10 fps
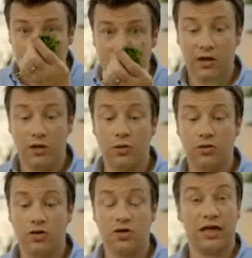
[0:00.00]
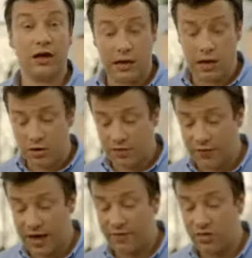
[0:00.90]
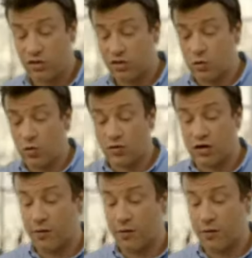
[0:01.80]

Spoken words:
They're gorgeous, they've got loads of flavour, so stalks